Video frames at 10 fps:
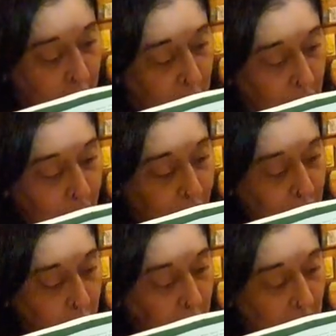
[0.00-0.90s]
who
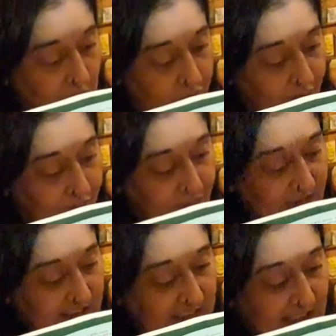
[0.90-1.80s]
were
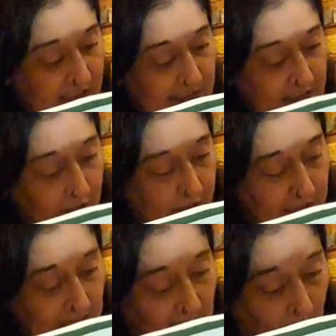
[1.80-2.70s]
tickling
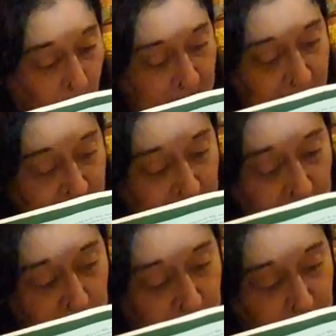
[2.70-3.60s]
her and running their
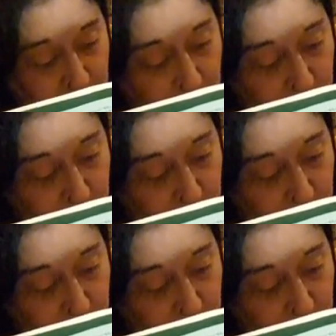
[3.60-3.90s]
hands